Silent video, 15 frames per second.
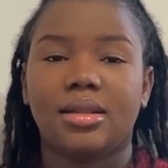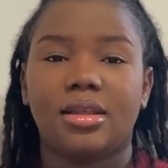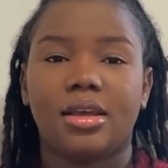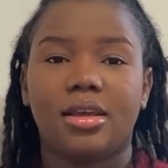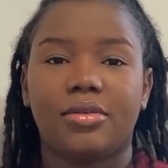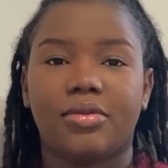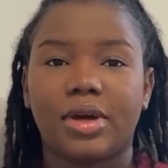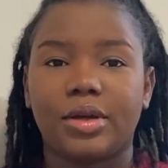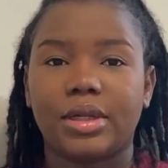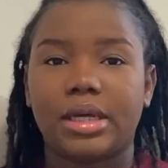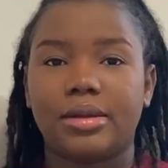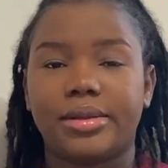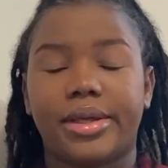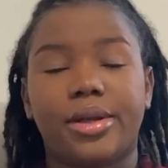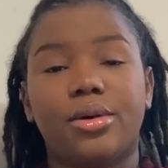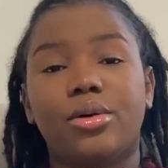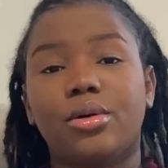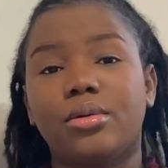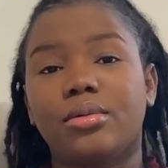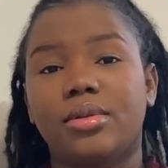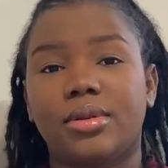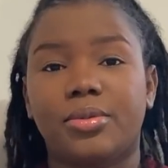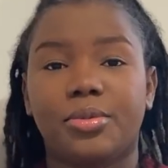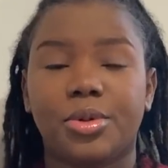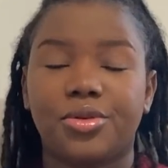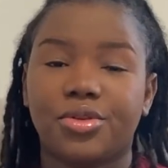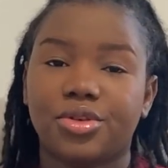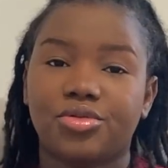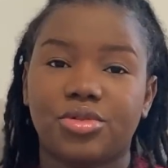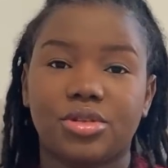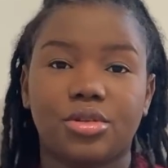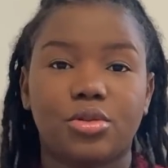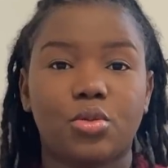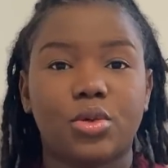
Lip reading: they found out that the previous result